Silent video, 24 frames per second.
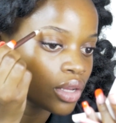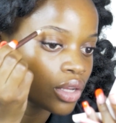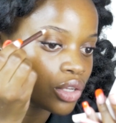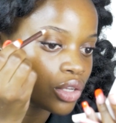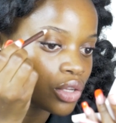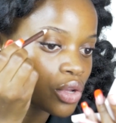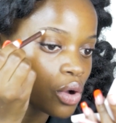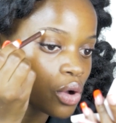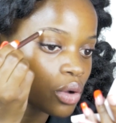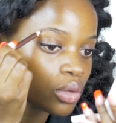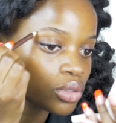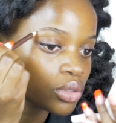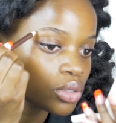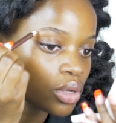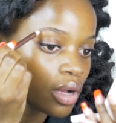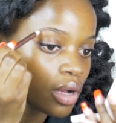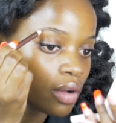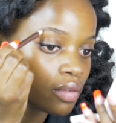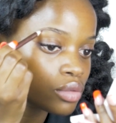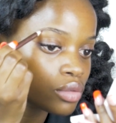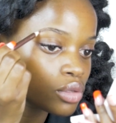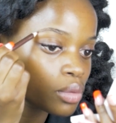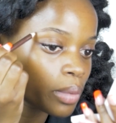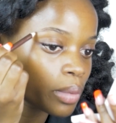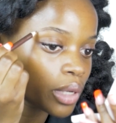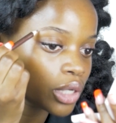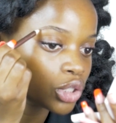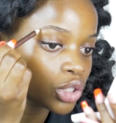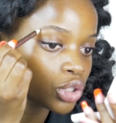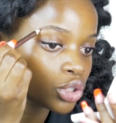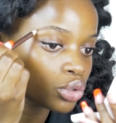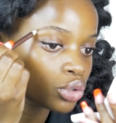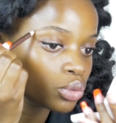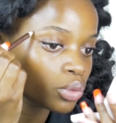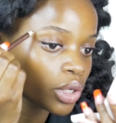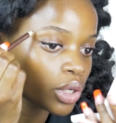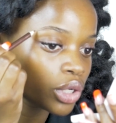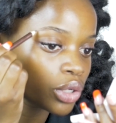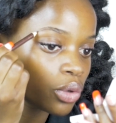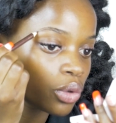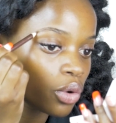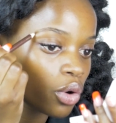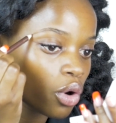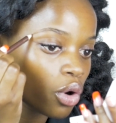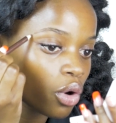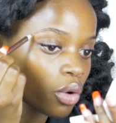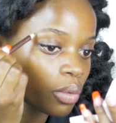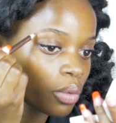You also have to make sure you're
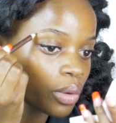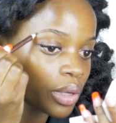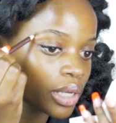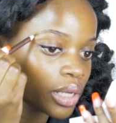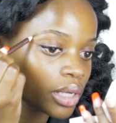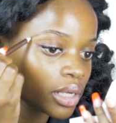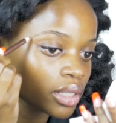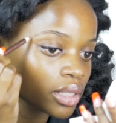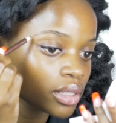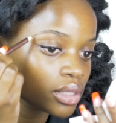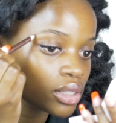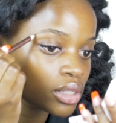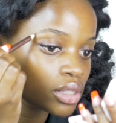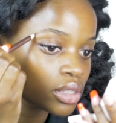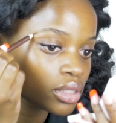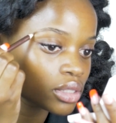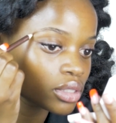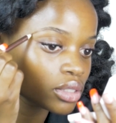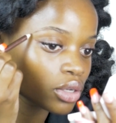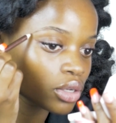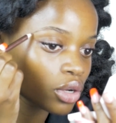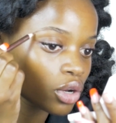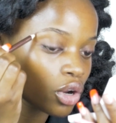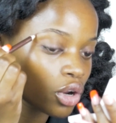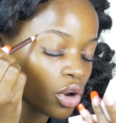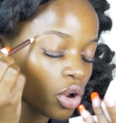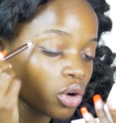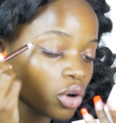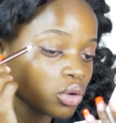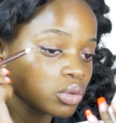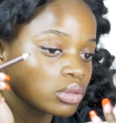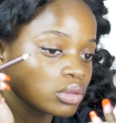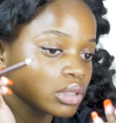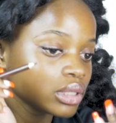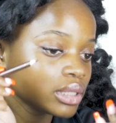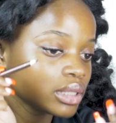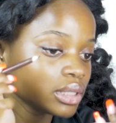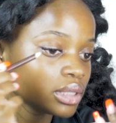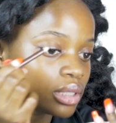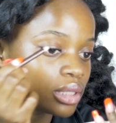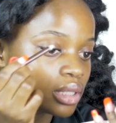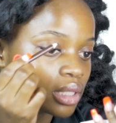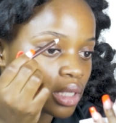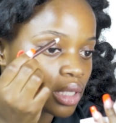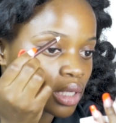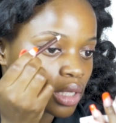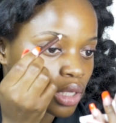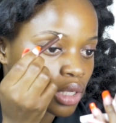going slowly
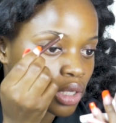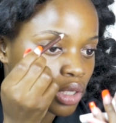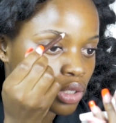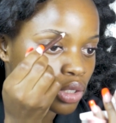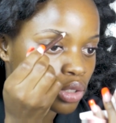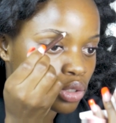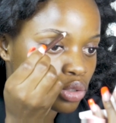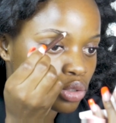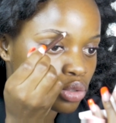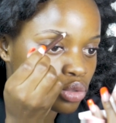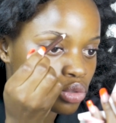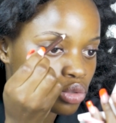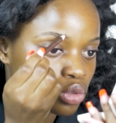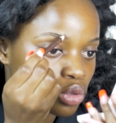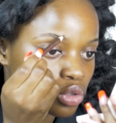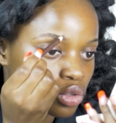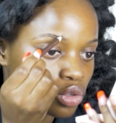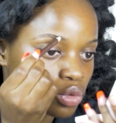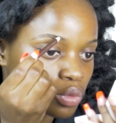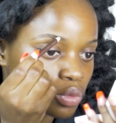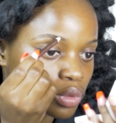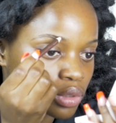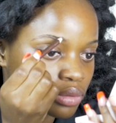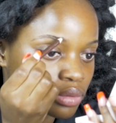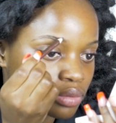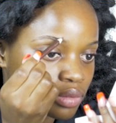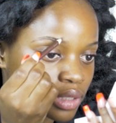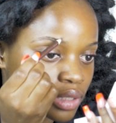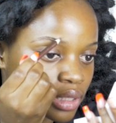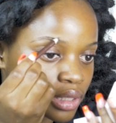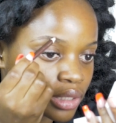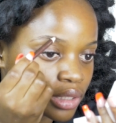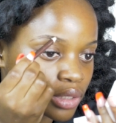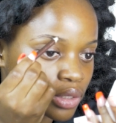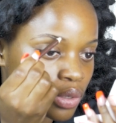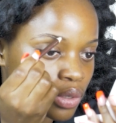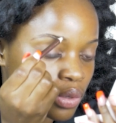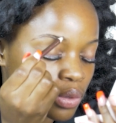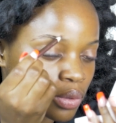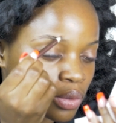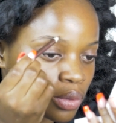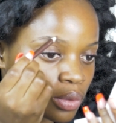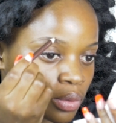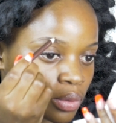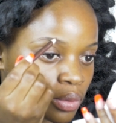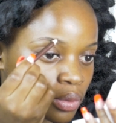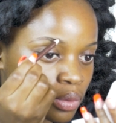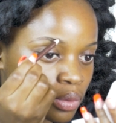so you will really know